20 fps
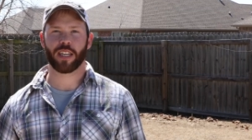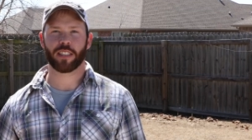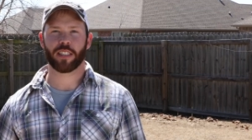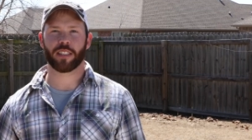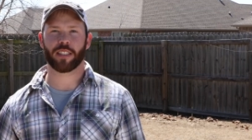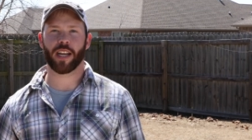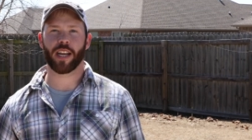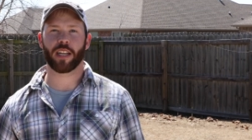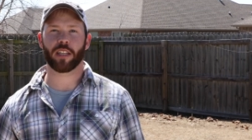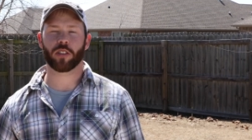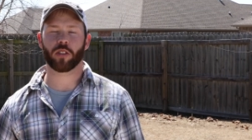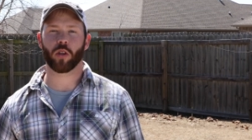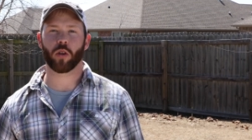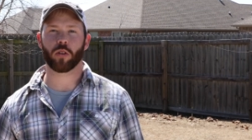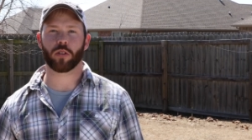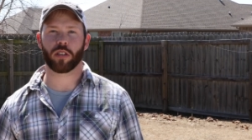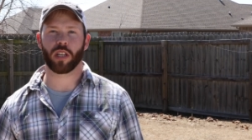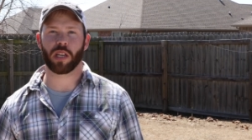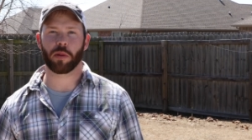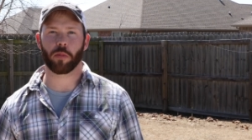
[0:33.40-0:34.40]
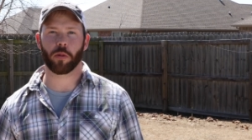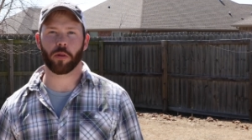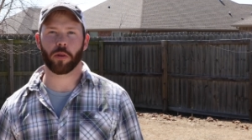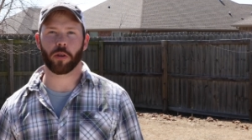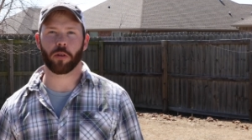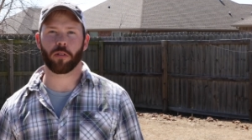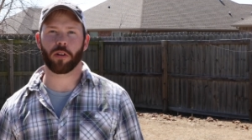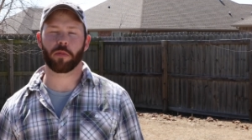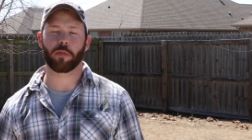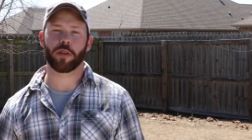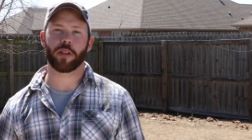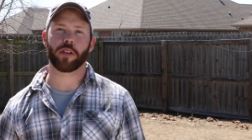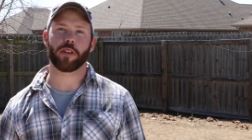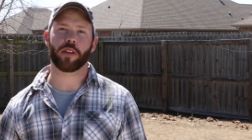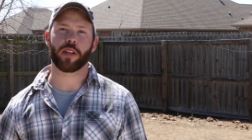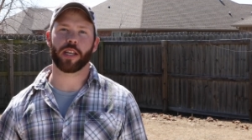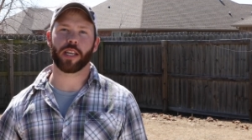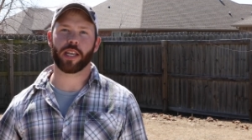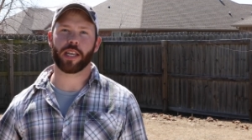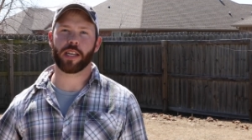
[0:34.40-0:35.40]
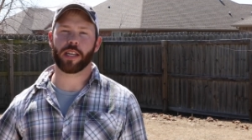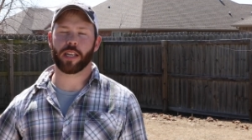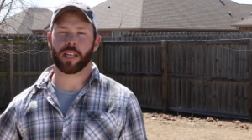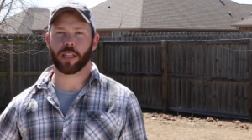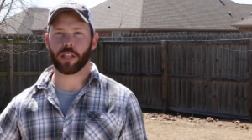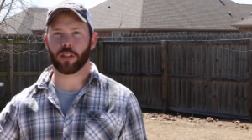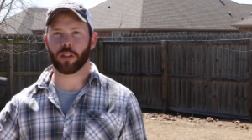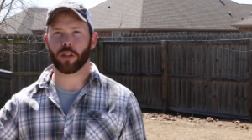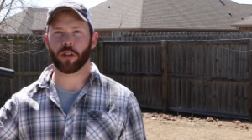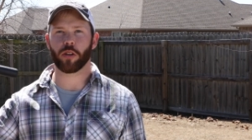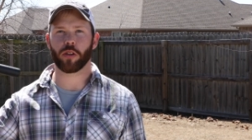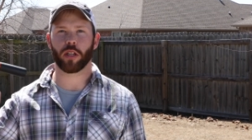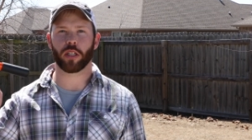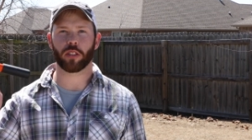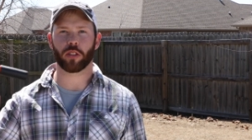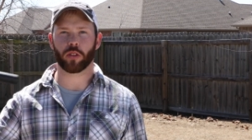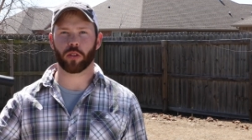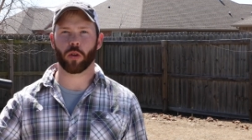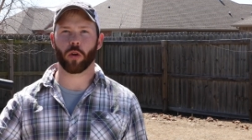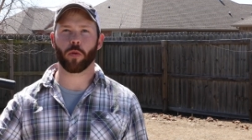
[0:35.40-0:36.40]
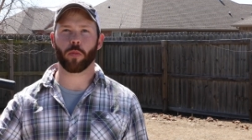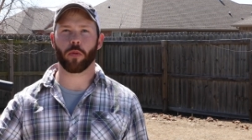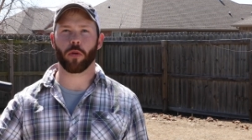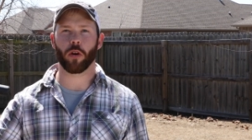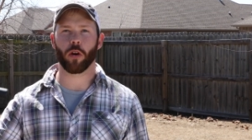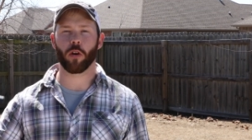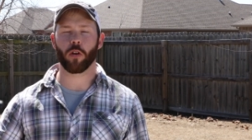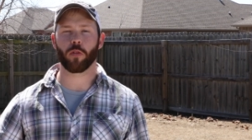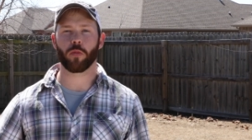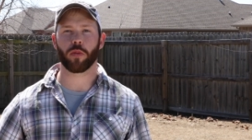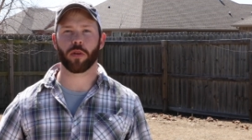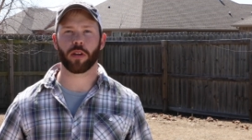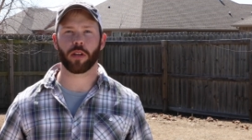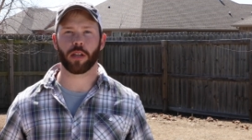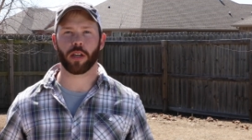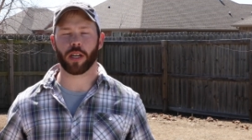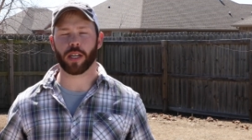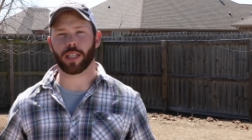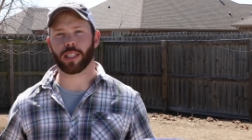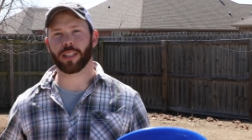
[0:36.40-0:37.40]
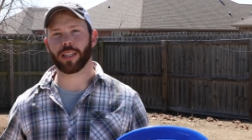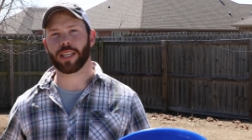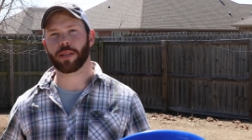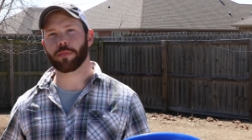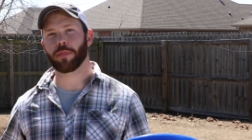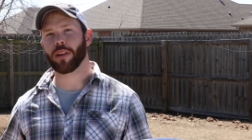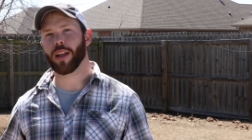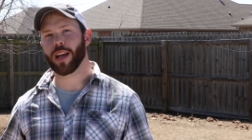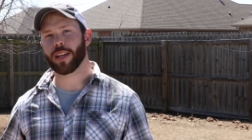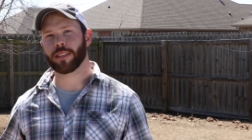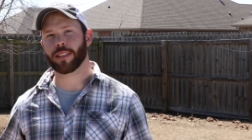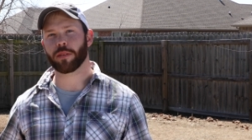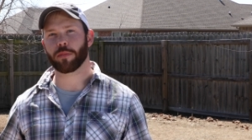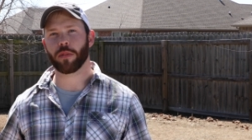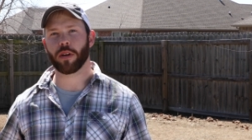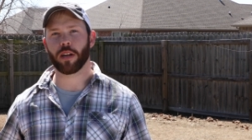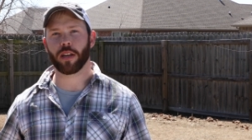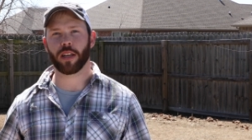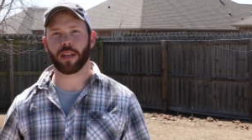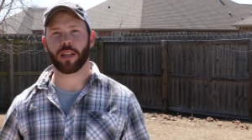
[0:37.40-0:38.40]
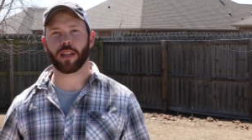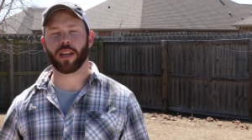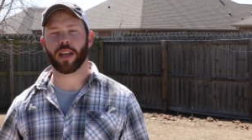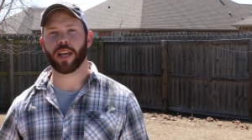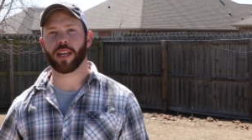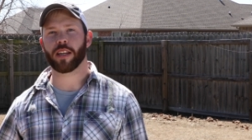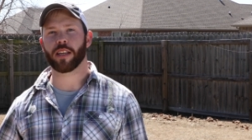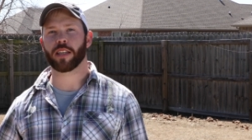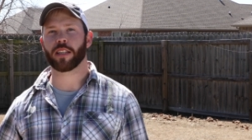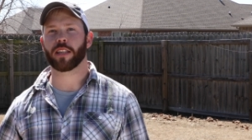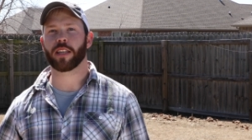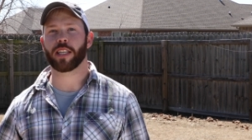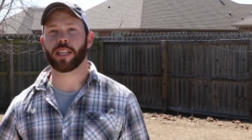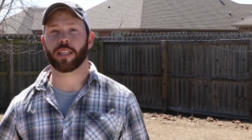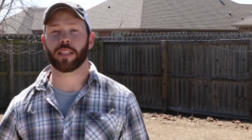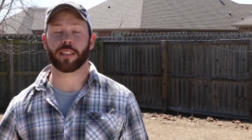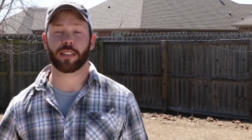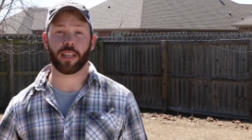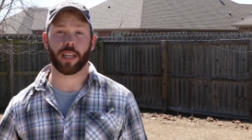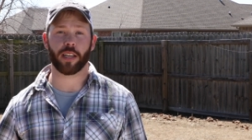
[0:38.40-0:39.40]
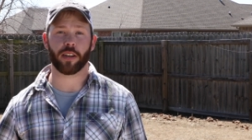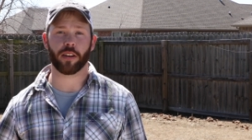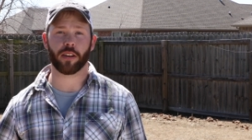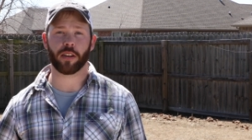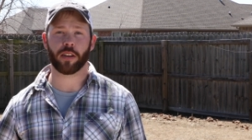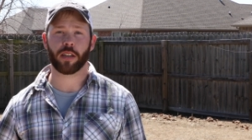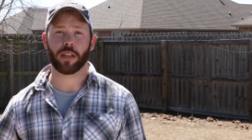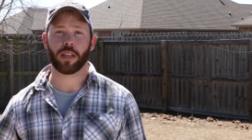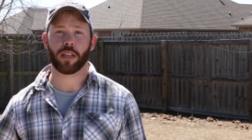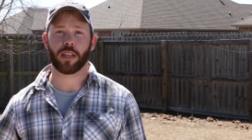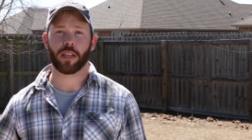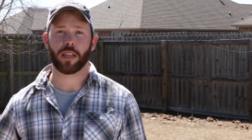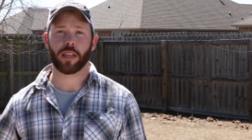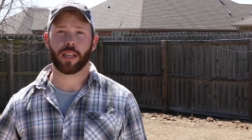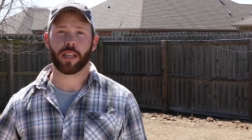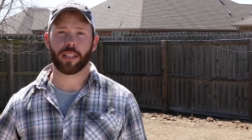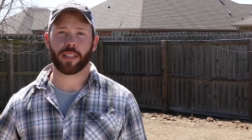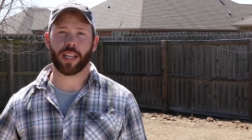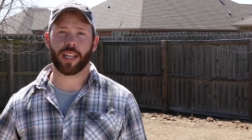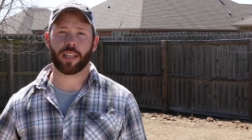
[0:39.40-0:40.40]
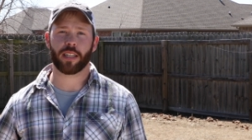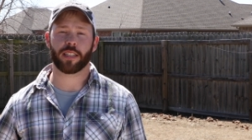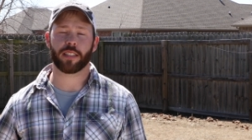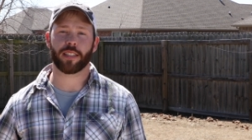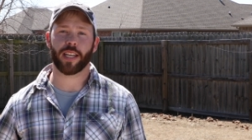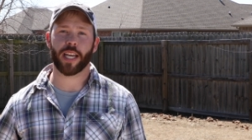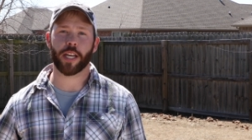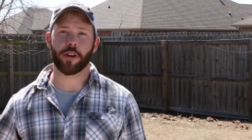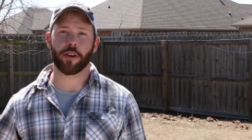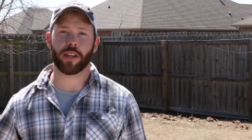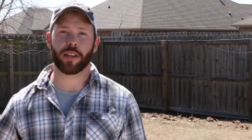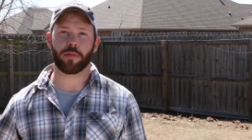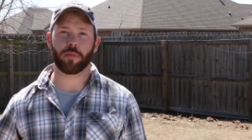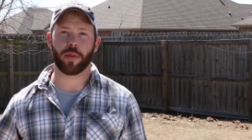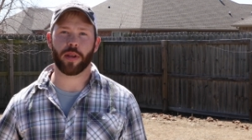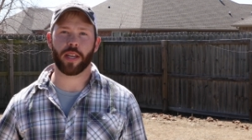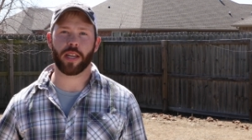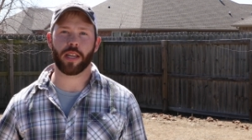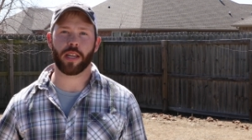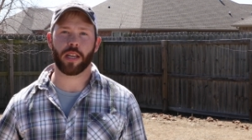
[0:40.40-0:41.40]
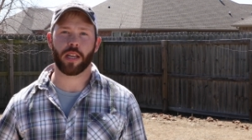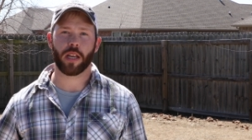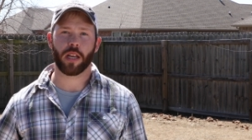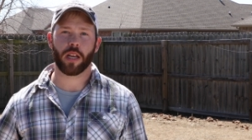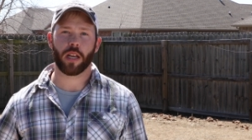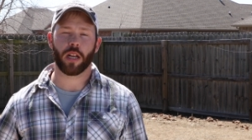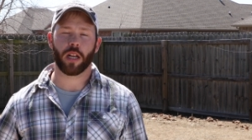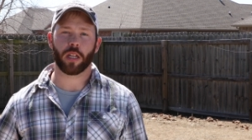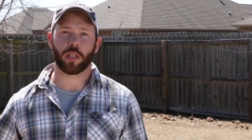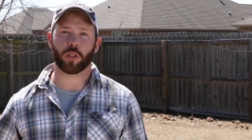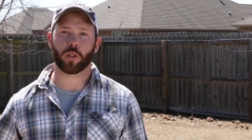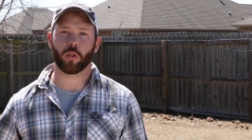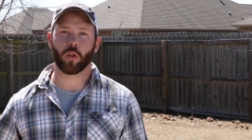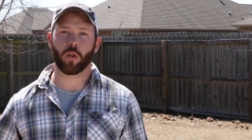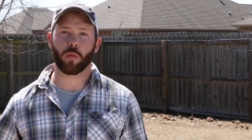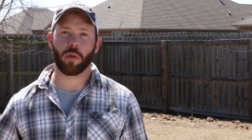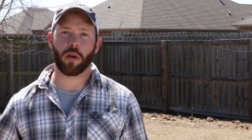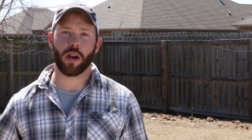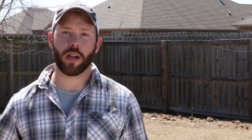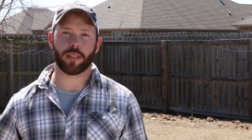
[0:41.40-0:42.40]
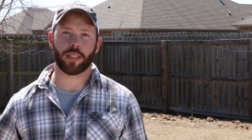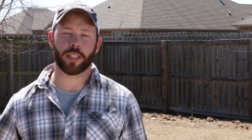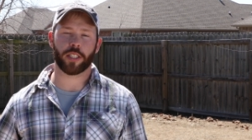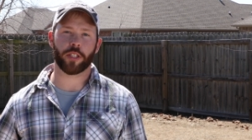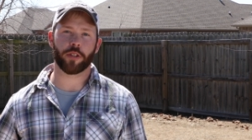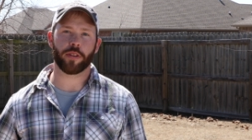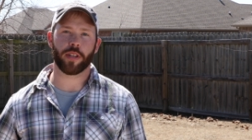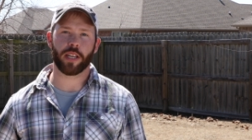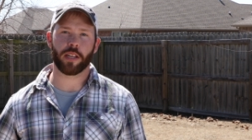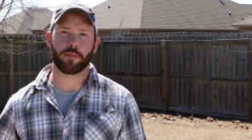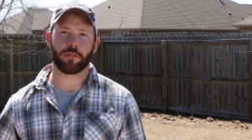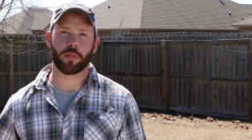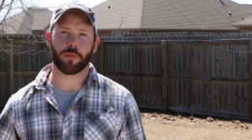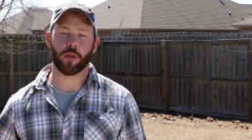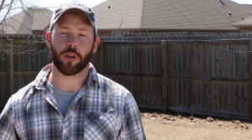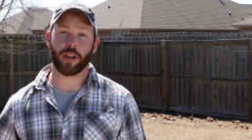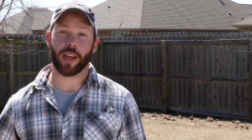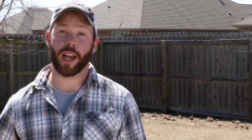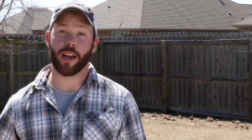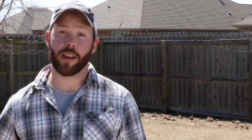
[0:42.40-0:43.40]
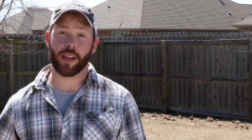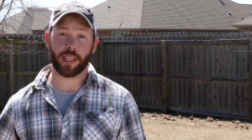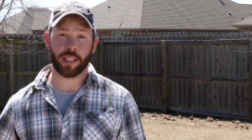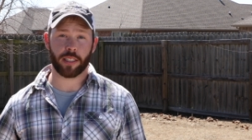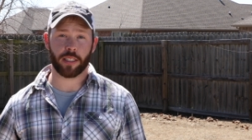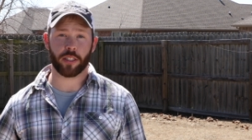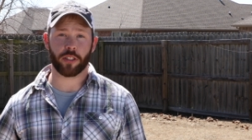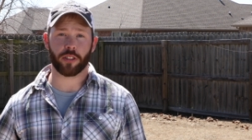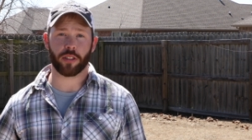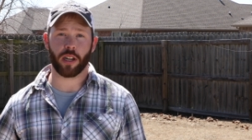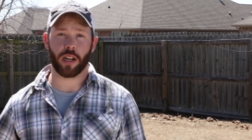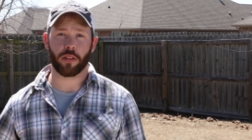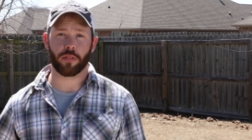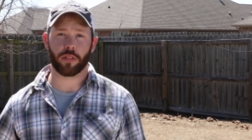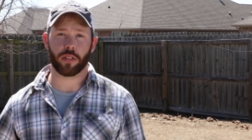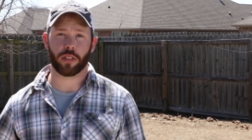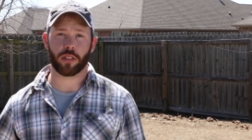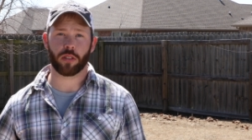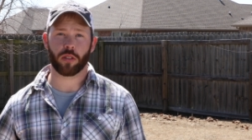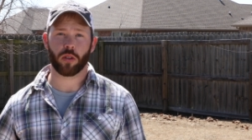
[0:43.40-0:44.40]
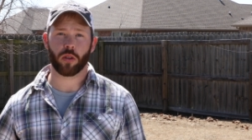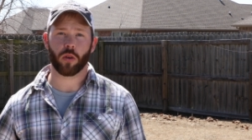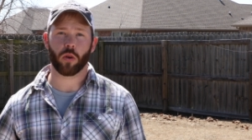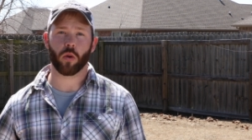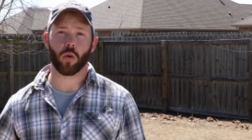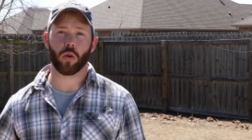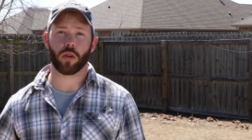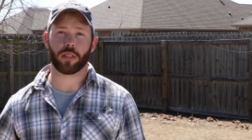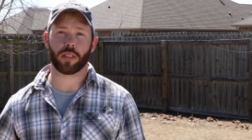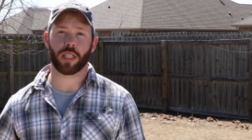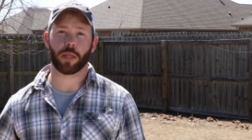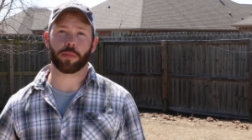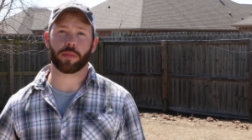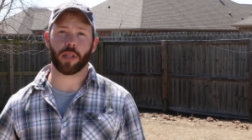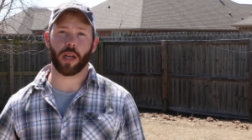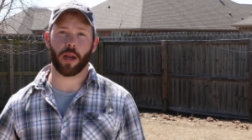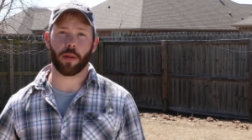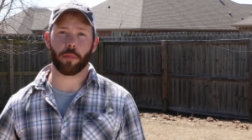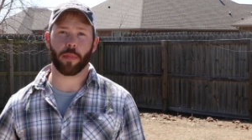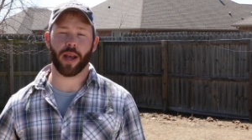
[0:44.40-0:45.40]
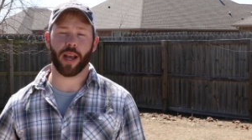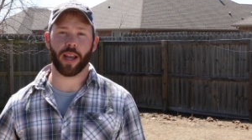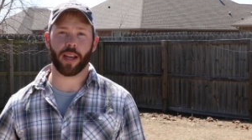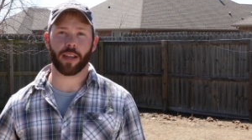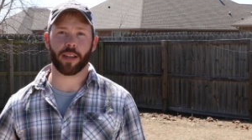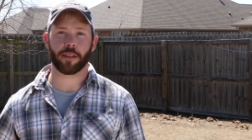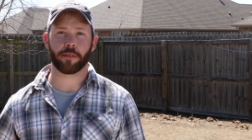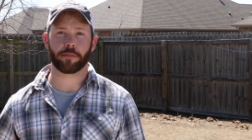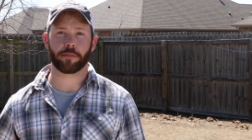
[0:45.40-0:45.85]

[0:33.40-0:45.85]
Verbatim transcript: To take a soil sample, the equipment you need include a soil probe, a clean plastic bucket, and a clean container. That container can be a soil box that you get from your county extension office or a zip top bag.